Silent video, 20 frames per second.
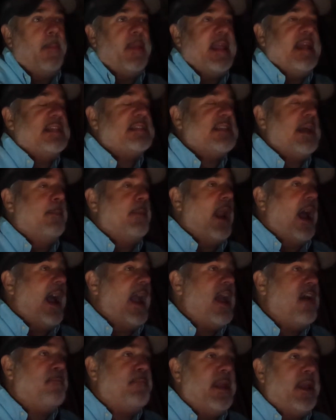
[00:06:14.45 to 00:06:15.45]
He said, but
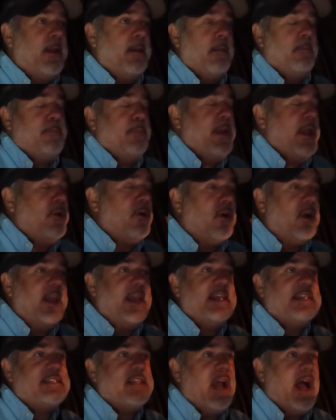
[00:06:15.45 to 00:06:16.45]
I have Peter,
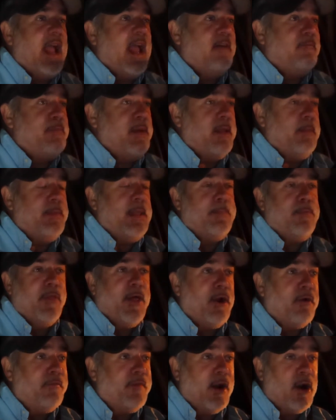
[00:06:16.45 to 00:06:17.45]
he said, I have people
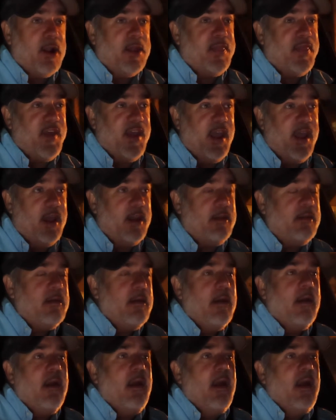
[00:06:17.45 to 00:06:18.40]
that are very thin